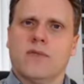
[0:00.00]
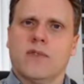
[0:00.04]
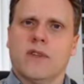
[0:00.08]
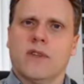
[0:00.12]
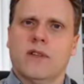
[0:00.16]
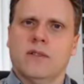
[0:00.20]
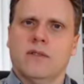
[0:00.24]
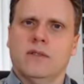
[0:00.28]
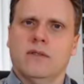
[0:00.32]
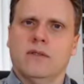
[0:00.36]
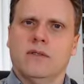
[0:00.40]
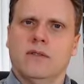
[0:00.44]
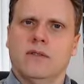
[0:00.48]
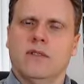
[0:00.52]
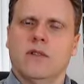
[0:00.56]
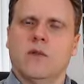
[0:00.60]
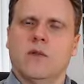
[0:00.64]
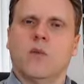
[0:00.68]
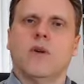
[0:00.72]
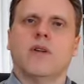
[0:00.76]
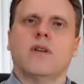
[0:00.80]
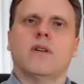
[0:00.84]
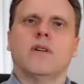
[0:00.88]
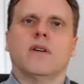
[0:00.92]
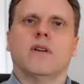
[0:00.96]
and
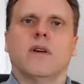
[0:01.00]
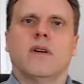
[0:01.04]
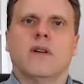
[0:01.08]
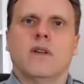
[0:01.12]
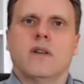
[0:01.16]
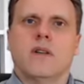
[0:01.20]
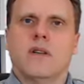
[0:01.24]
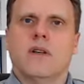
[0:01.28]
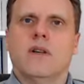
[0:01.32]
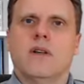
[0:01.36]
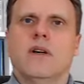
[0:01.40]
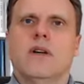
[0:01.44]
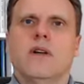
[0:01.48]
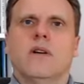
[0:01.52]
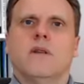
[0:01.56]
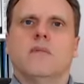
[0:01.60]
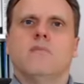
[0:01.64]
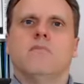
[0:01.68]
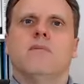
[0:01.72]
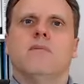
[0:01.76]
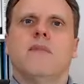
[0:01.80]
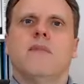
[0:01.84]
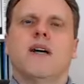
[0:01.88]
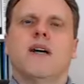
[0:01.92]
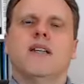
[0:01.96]
when the
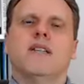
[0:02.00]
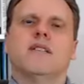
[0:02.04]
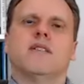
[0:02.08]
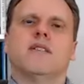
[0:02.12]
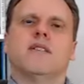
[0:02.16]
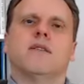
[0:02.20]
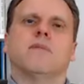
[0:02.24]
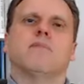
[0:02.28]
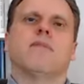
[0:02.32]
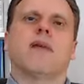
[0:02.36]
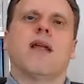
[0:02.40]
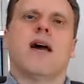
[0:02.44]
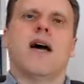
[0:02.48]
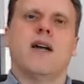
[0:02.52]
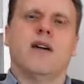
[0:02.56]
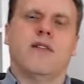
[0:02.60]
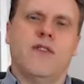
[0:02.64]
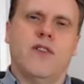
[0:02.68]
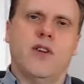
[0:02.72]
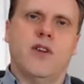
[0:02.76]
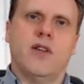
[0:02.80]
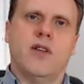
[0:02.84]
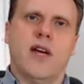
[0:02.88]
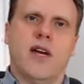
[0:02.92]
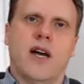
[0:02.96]
money supply of the
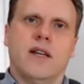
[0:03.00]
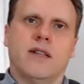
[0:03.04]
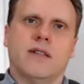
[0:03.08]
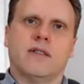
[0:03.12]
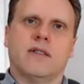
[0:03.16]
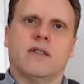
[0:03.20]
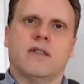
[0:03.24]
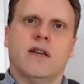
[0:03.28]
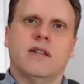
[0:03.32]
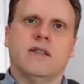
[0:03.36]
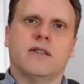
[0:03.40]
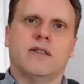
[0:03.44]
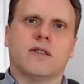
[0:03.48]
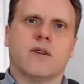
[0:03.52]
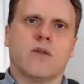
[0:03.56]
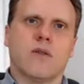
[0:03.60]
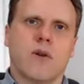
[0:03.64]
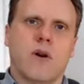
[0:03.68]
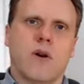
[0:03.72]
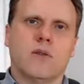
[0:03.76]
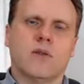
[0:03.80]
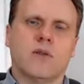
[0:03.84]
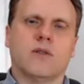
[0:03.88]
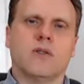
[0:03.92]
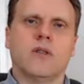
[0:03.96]
United States
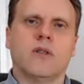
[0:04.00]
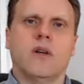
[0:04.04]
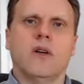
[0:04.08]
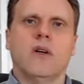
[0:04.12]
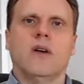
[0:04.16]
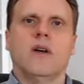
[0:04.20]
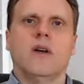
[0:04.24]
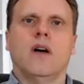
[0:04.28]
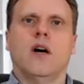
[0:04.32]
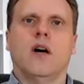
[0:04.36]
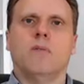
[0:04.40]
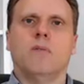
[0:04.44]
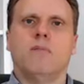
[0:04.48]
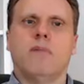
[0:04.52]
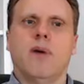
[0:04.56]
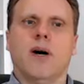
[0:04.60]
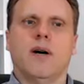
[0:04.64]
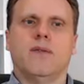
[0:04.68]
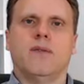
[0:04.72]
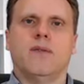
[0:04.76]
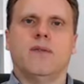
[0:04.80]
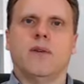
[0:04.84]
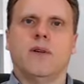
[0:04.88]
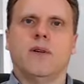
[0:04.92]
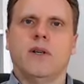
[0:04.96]
grows
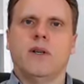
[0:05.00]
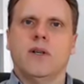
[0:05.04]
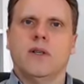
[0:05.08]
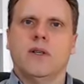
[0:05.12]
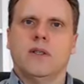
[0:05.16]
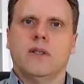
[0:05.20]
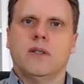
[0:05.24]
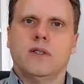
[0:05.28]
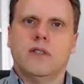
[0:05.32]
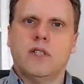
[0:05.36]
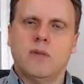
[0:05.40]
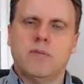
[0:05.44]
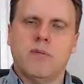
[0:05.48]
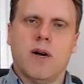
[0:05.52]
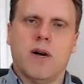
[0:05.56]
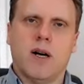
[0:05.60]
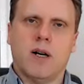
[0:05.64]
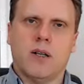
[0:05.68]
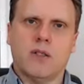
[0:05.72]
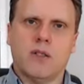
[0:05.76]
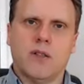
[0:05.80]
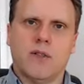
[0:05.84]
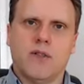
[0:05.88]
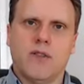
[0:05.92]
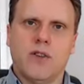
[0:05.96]
above
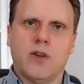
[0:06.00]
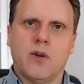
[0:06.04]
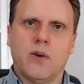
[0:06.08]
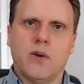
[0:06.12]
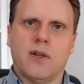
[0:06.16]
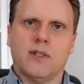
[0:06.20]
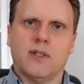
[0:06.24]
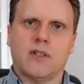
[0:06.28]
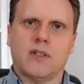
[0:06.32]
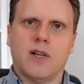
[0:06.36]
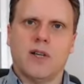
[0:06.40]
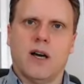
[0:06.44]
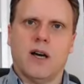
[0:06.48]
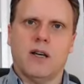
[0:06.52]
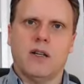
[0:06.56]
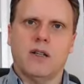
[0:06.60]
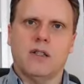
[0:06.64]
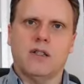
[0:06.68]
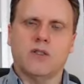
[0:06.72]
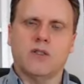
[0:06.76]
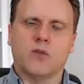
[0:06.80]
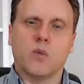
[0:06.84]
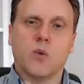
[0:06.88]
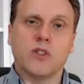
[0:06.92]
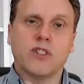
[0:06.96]
demand of US
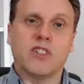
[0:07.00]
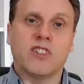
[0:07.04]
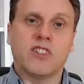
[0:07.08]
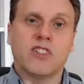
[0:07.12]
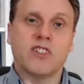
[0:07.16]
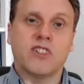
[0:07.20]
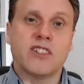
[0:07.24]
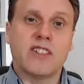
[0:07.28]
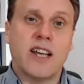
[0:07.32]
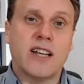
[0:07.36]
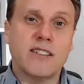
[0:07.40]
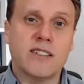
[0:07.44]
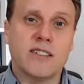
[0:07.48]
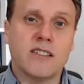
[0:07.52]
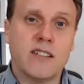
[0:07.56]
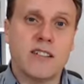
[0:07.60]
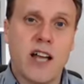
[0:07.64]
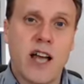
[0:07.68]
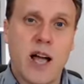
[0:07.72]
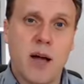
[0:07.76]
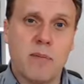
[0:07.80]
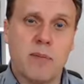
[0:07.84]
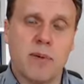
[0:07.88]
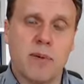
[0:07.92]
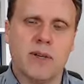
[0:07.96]
dollars, what tends to
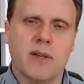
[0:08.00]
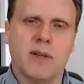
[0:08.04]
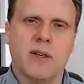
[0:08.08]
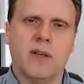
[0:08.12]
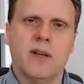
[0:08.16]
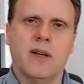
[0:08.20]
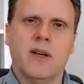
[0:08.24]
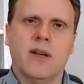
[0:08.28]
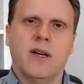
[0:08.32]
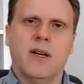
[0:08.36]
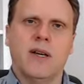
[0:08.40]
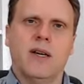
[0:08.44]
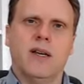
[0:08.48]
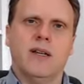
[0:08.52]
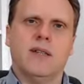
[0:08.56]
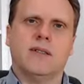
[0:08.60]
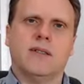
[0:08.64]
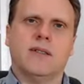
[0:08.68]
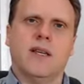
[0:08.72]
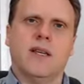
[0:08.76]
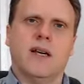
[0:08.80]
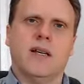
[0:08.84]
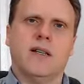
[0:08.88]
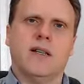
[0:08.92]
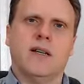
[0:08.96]
happen is
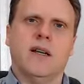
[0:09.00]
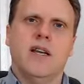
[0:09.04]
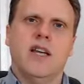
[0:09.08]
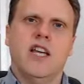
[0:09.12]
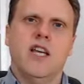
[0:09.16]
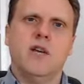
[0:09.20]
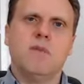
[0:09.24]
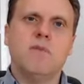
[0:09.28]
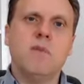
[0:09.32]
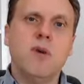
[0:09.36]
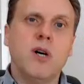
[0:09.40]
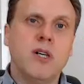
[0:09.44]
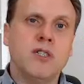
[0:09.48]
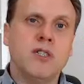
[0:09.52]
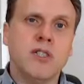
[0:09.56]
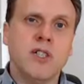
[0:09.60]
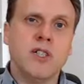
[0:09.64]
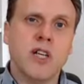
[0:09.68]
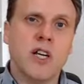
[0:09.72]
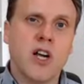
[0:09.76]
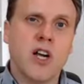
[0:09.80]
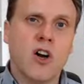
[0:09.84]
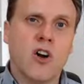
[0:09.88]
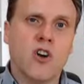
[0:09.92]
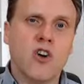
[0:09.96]
that emerging
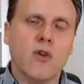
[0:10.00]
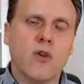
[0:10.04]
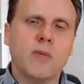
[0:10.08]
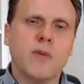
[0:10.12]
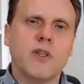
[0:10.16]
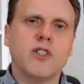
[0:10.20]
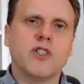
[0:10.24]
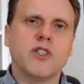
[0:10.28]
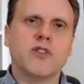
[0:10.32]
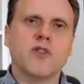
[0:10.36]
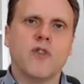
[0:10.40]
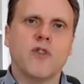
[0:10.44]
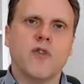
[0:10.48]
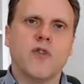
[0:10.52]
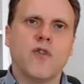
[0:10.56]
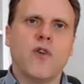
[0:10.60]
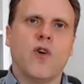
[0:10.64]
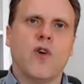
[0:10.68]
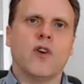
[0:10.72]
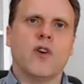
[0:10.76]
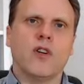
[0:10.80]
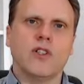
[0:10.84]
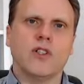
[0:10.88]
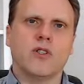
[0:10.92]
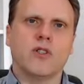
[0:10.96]
economies
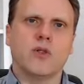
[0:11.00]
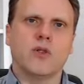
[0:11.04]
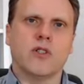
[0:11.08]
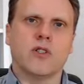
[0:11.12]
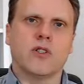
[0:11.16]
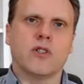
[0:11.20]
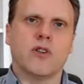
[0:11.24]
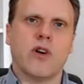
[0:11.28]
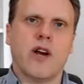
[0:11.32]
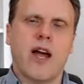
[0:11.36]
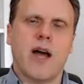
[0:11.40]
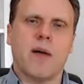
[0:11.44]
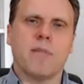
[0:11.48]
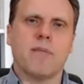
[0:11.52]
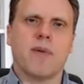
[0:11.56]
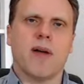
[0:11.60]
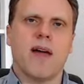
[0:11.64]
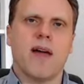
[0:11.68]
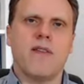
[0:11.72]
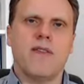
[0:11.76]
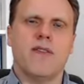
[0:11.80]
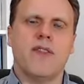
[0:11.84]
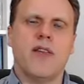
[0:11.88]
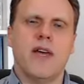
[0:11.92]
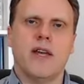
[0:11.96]
fall into the trap
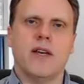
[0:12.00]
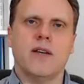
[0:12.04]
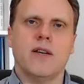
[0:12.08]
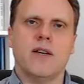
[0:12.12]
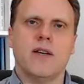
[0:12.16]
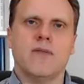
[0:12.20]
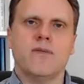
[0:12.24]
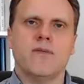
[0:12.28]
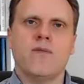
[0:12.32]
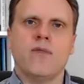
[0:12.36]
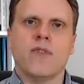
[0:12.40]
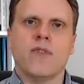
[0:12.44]
and then